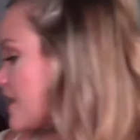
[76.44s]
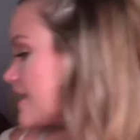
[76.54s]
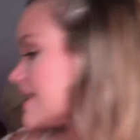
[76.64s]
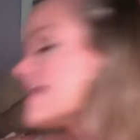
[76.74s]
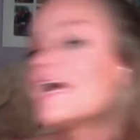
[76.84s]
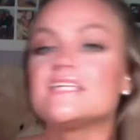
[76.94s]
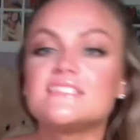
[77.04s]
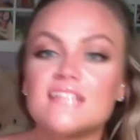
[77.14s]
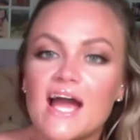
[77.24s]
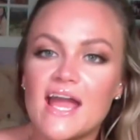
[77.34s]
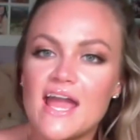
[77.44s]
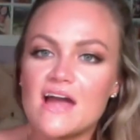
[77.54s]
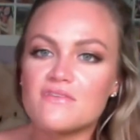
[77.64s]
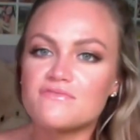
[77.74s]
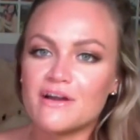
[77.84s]
Next, I
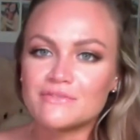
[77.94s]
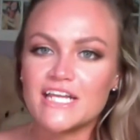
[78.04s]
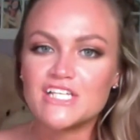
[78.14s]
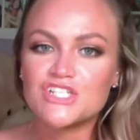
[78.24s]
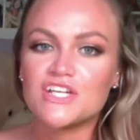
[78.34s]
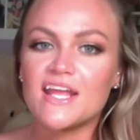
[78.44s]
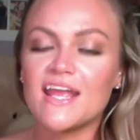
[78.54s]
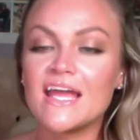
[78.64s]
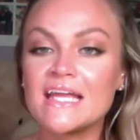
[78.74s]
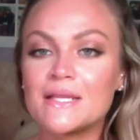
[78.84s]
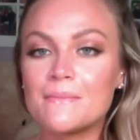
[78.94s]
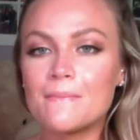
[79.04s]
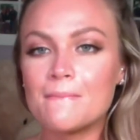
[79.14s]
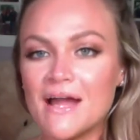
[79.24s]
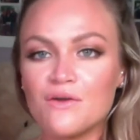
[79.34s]
have foundation, and
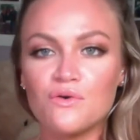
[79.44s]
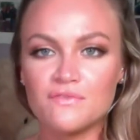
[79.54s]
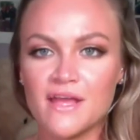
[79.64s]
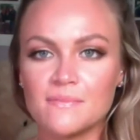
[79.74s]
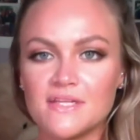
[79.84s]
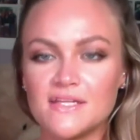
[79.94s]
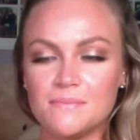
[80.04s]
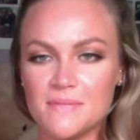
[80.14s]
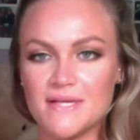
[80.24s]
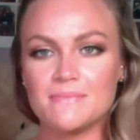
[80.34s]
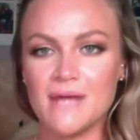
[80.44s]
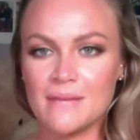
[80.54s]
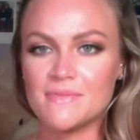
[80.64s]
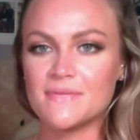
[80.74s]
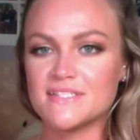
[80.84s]
my whole family, me, my
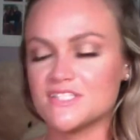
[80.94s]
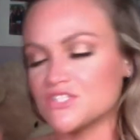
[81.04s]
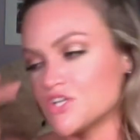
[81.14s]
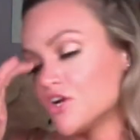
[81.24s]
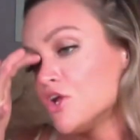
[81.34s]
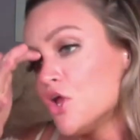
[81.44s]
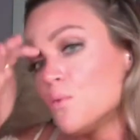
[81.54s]
mom, and my sister,